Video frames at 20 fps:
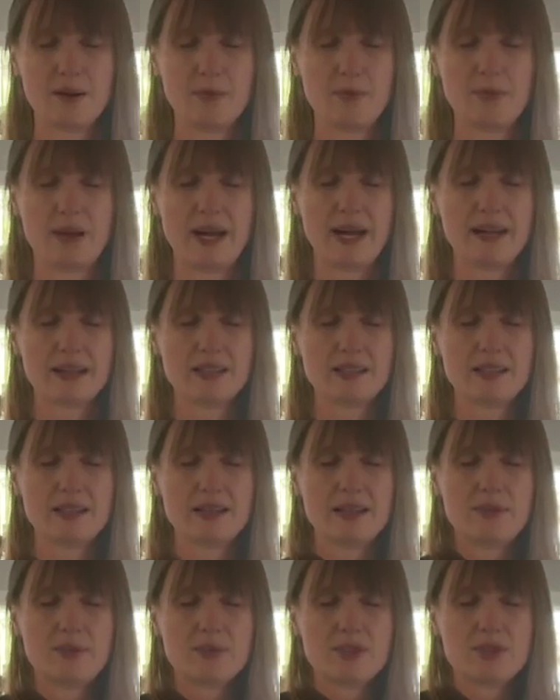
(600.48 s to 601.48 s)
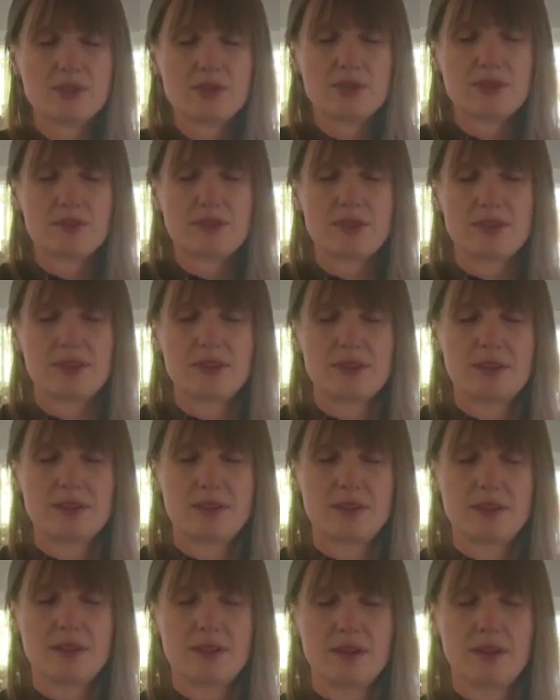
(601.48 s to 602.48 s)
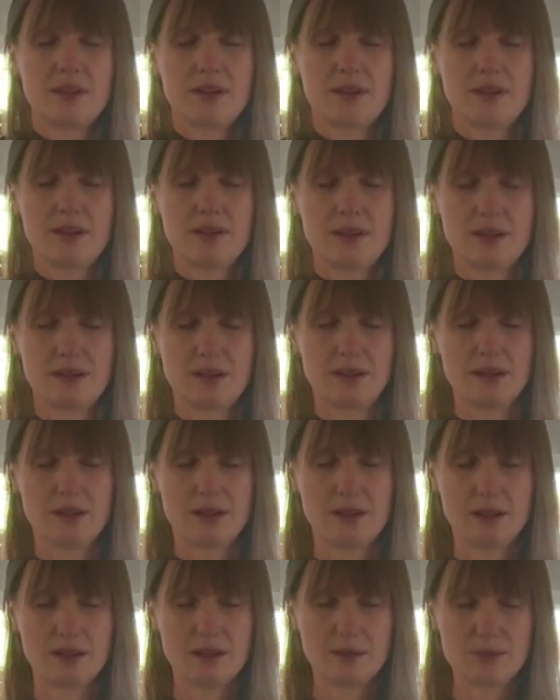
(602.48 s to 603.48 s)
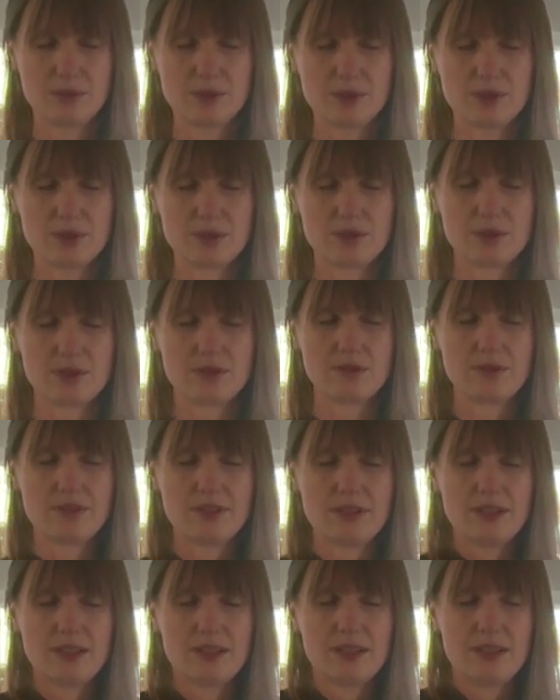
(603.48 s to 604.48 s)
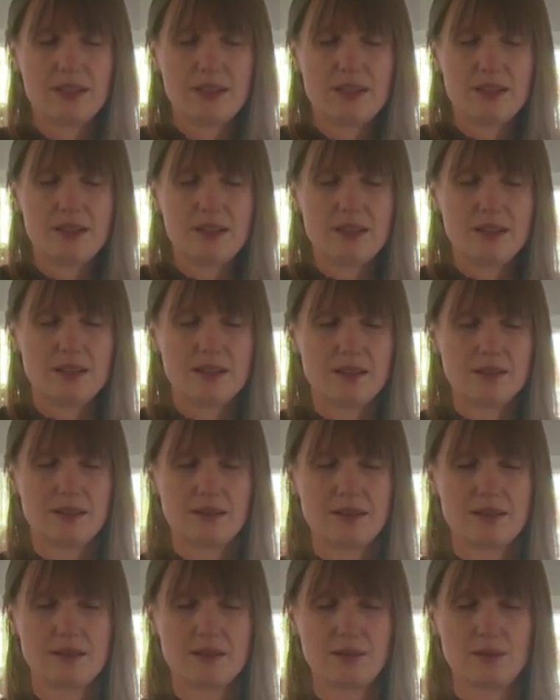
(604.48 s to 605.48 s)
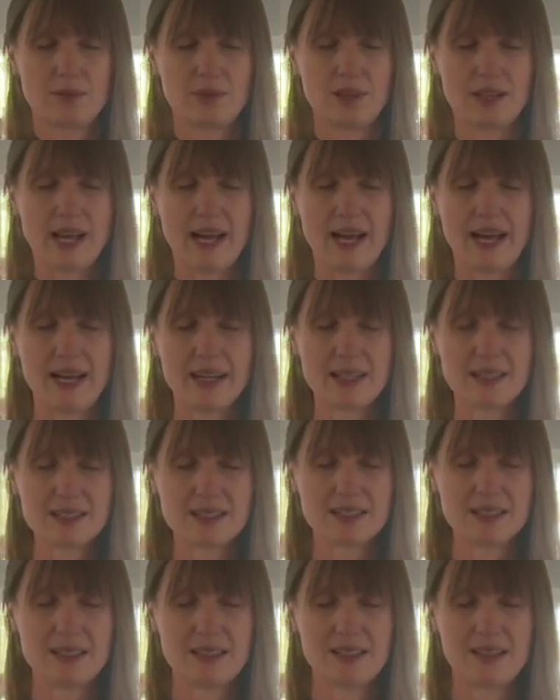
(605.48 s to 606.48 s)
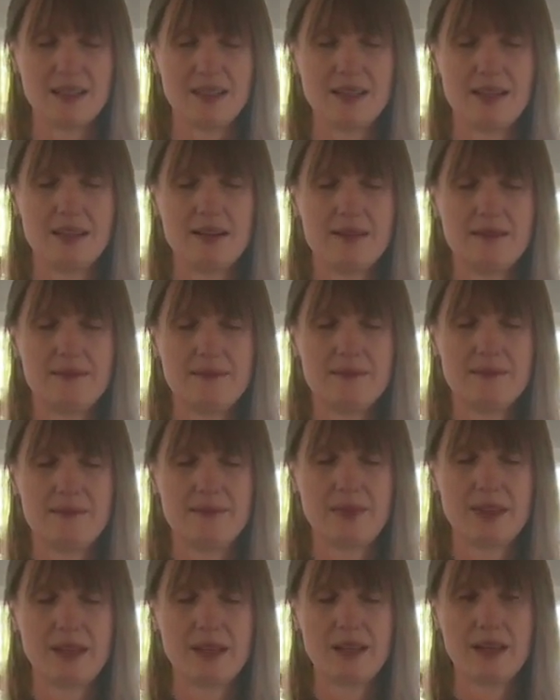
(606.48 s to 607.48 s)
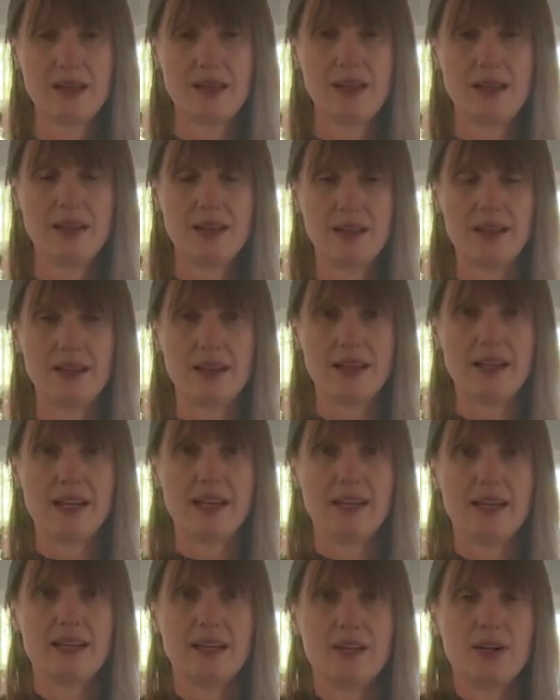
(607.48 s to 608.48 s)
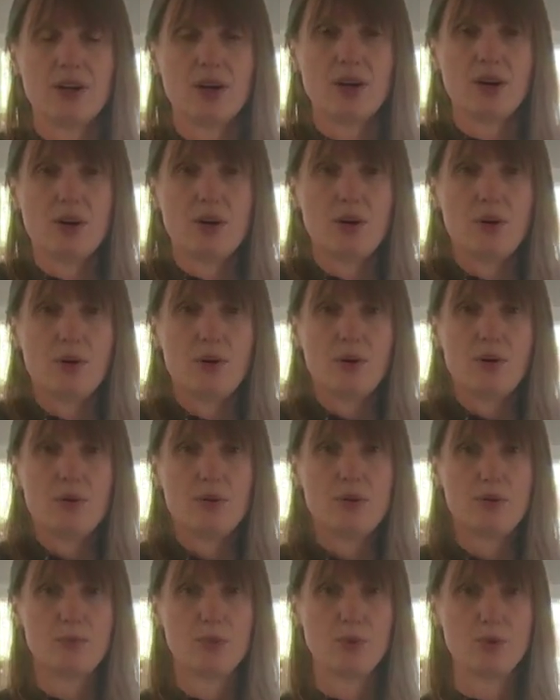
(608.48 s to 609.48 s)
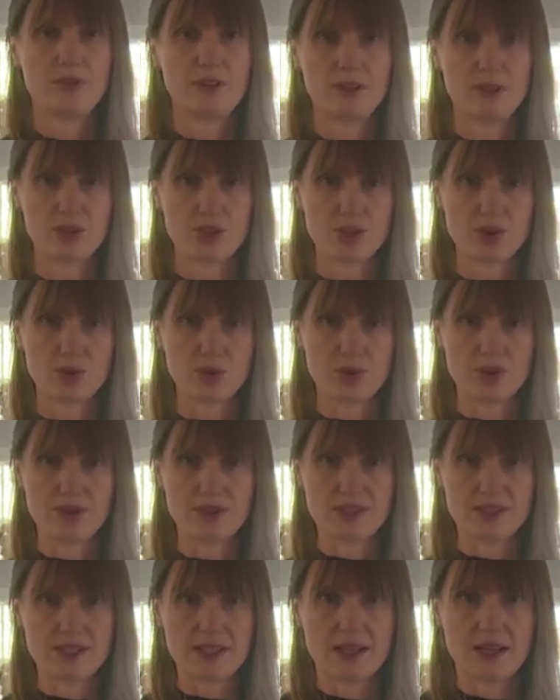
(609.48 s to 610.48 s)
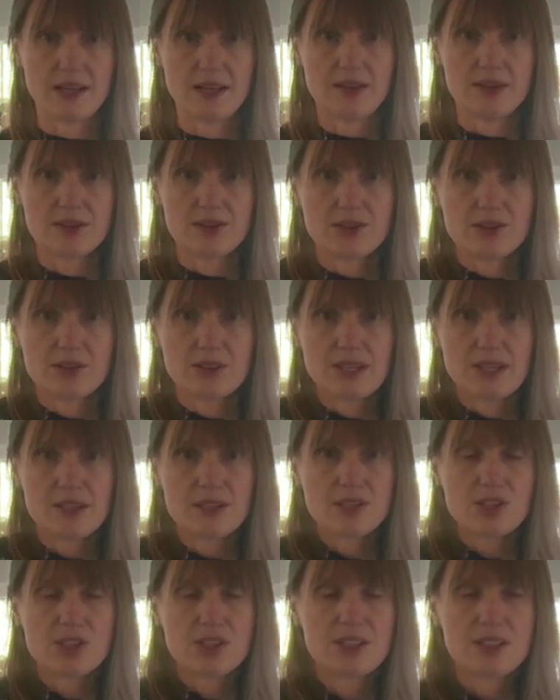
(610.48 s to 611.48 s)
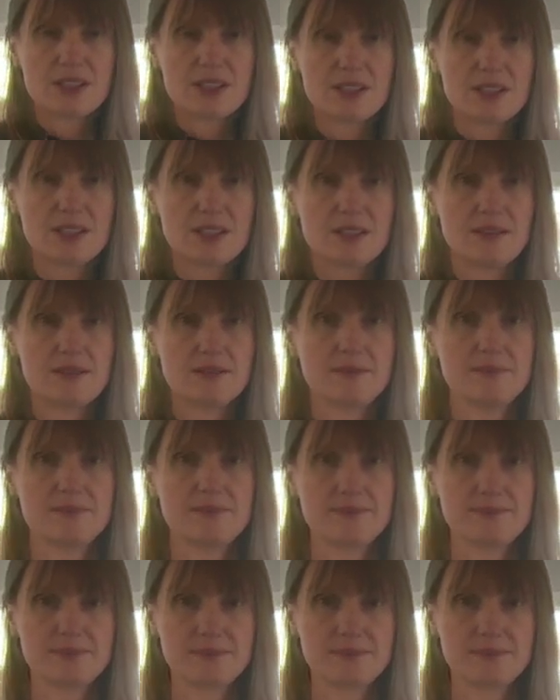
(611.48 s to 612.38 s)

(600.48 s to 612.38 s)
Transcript: come back to that observer. observing, relaxing, and then letting it go, moving the shoulders the other direction.